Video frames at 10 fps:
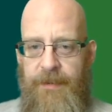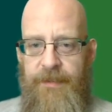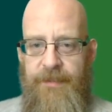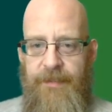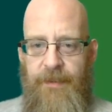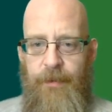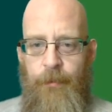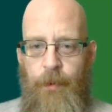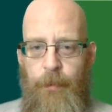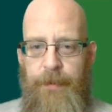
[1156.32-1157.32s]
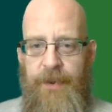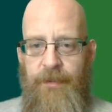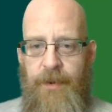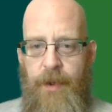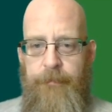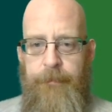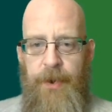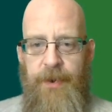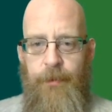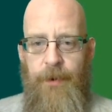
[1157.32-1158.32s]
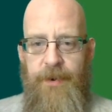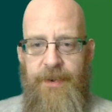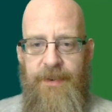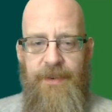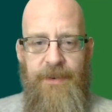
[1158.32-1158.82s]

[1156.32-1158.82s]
So we'll bring on Bergwijn